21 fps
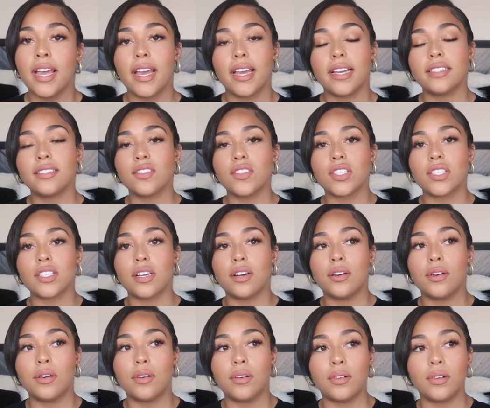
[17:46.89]
And
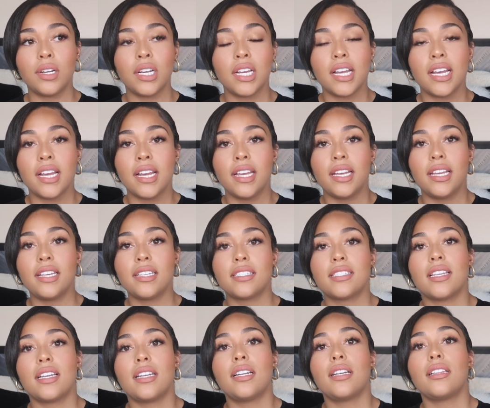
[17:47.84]
so he
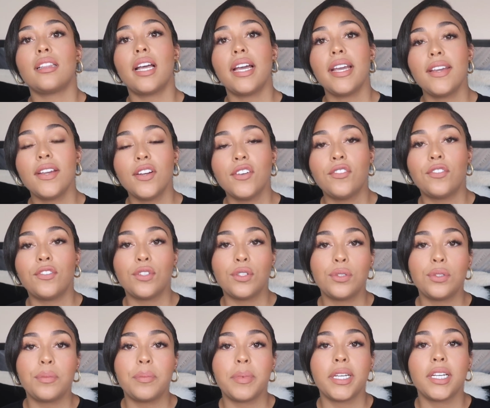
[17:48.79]
said, let your
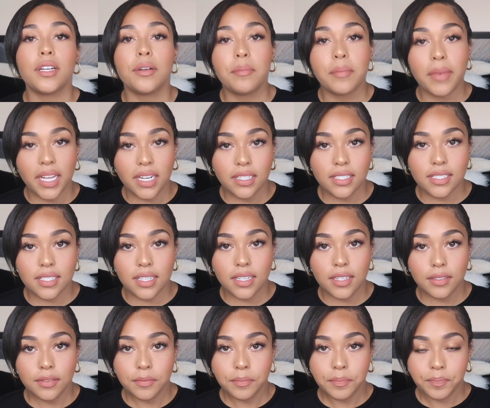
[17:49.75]
food be your
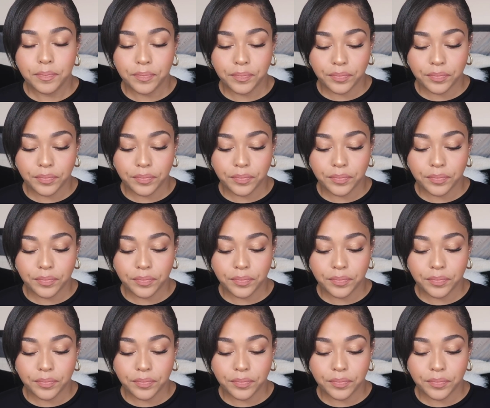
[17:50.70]
medicine.